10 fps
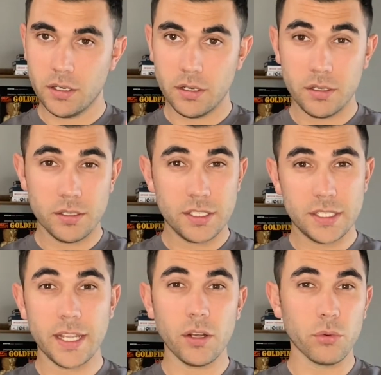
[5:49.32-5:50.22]

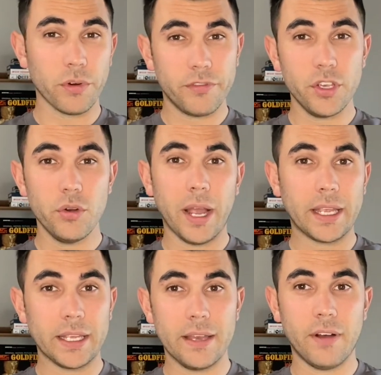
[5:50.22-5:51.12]
single review I
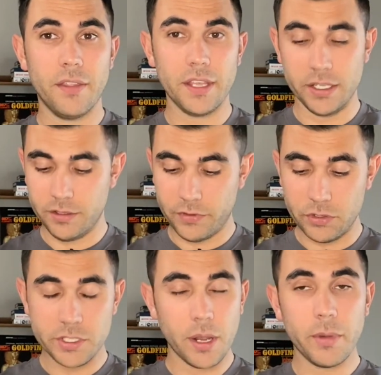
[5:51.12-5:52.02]
can give on these. If you're
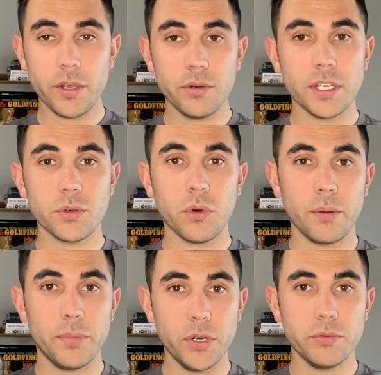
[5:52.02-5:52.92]
somebody who doesn't wear
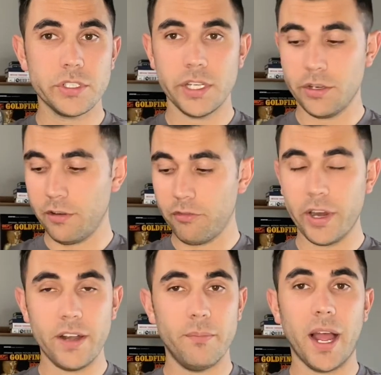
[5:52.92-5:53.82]
boots and you're
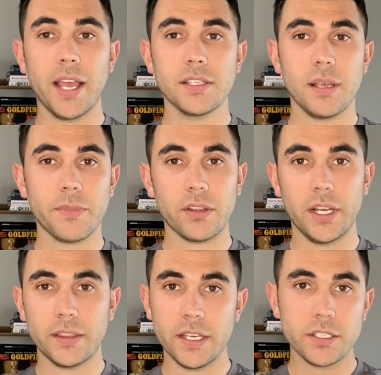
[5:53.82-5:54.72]
afraid of buying something
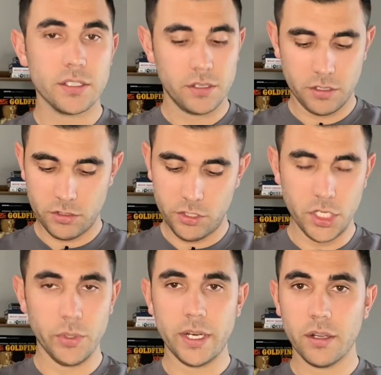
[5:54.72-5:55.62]
like this,
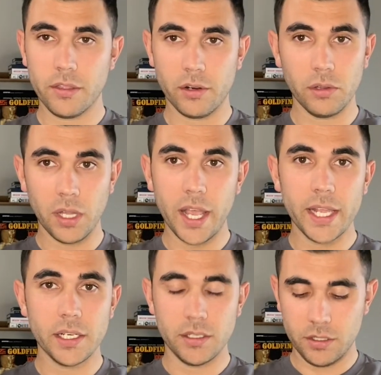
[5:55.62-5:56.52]
do it. They're light,
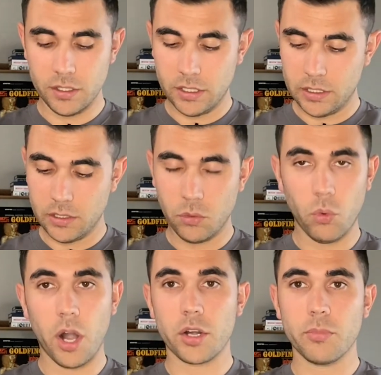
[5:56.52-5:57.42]

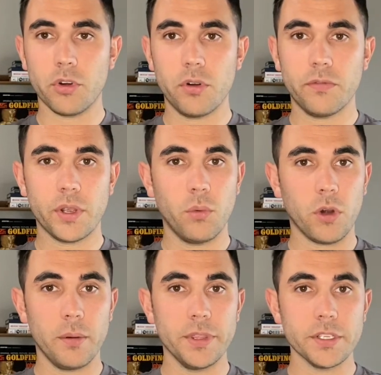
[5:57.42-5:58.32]
waterproof. You can wear
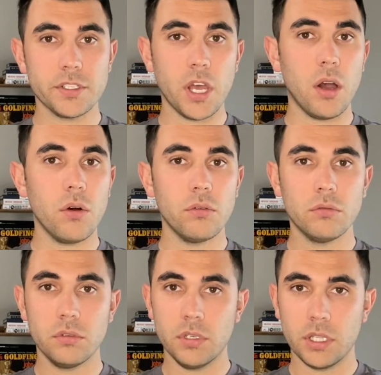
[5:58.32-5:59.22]
them in the snow,
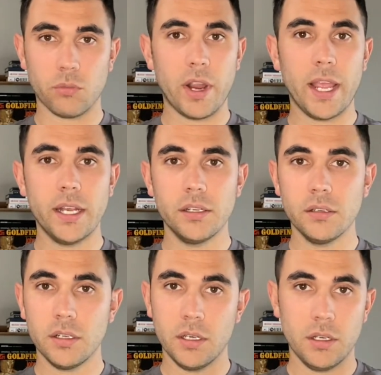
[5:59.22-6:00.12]
in the rain,
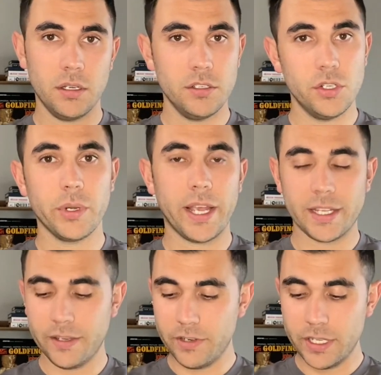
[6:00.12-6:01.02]
doing
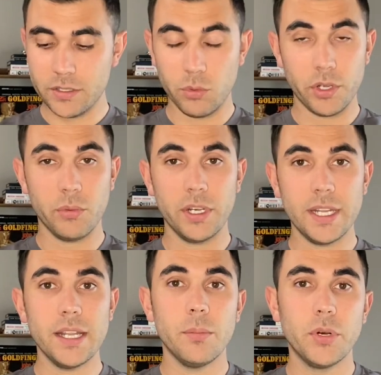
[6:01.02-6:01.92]
activities where you would
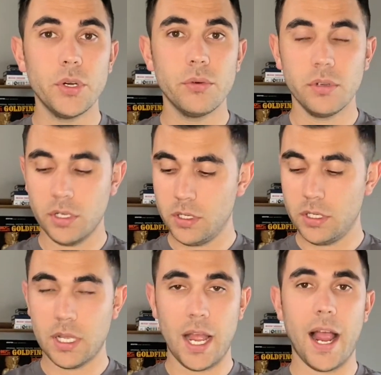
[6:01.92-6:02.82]
need a boot.
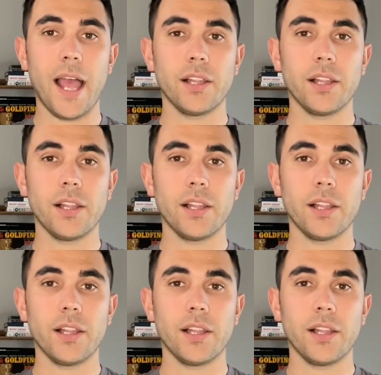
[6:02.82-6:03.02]
I highly